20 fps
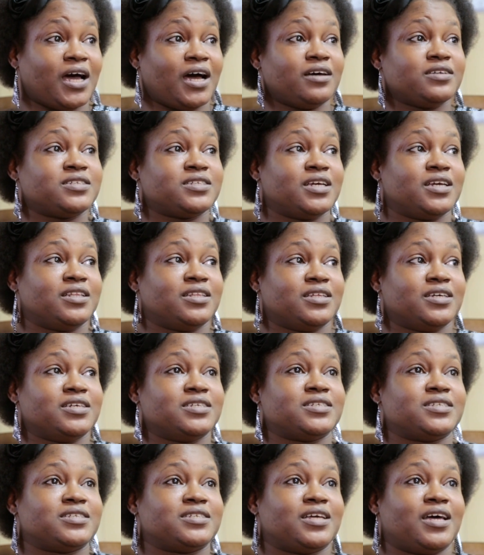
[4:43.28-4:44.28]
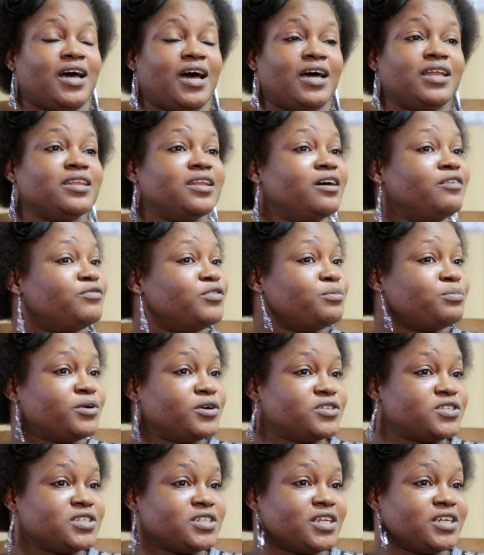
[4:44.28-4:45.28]
I'll say this. I love the
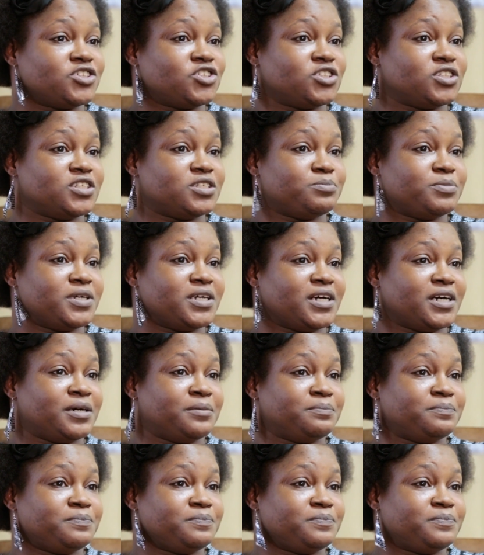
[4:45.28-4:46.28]
person that she's become.